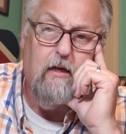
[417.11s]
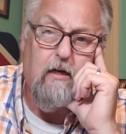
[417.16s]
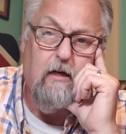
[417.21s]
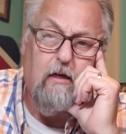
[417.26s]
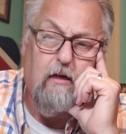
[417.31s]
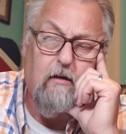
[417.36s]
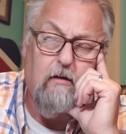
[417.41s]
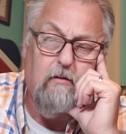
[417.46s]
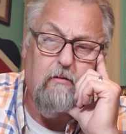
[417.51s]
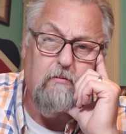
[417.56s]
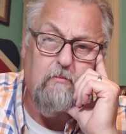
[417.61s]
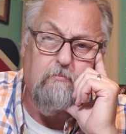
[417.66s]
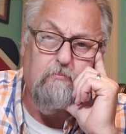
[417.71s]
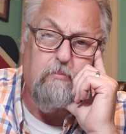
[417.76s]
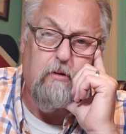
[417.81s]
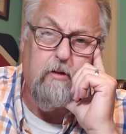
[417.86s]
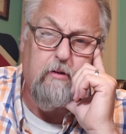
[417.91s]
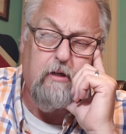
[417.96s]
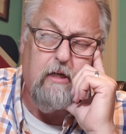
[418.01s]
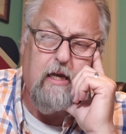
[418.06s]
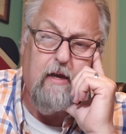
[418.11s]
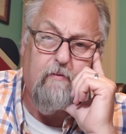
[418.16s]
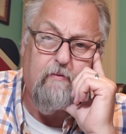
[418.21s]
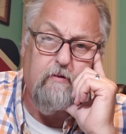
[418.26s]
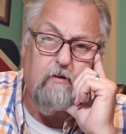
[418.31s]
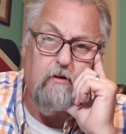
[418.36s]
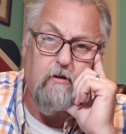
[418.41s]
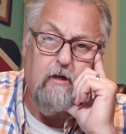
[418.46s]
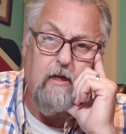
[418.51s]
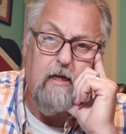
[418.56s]
uh, Brother
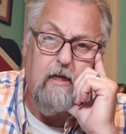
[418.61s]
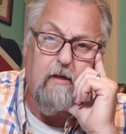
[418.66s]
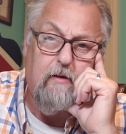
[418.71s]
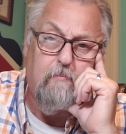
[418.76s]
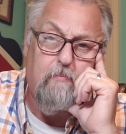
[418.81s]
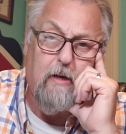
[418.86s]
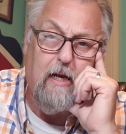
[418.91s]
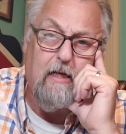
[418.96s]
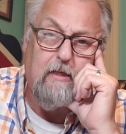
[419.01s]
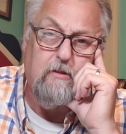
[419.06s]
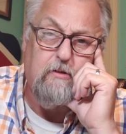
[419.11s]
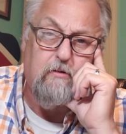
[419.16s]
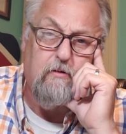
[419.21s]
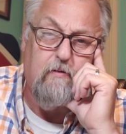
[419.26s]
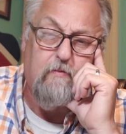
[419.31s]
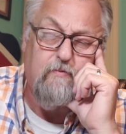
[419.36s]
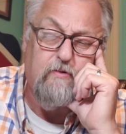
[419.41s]
Kevin Green, pastor